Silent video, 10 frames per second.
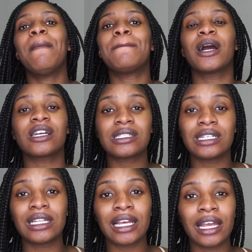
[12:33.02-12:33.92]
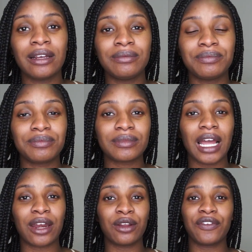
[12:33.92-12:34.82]
Personally,
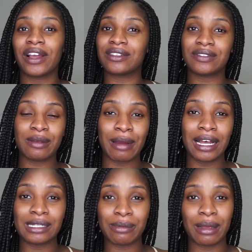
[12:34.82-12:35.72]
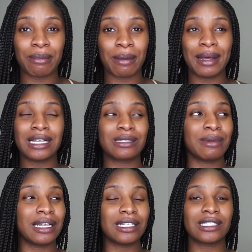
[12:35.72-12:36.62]
I don't know if you guys have seen my husband, but my
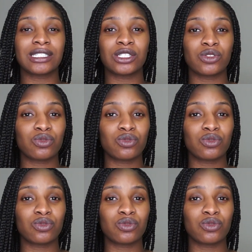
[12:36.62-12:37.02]
husband is